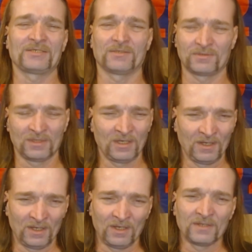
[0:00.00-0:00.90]
So
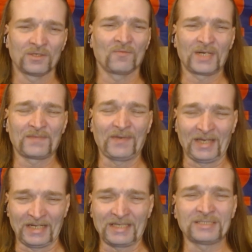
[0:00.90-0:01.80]
nobody
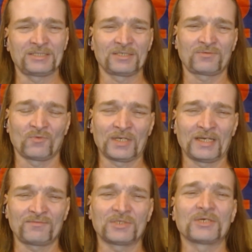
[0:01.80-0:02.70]
panic. It's just what
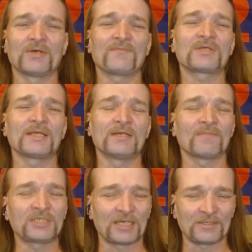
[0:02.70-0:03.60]
I have to do. I have to clean up
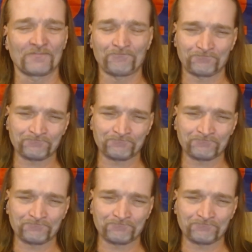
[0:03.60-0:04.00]
my channel.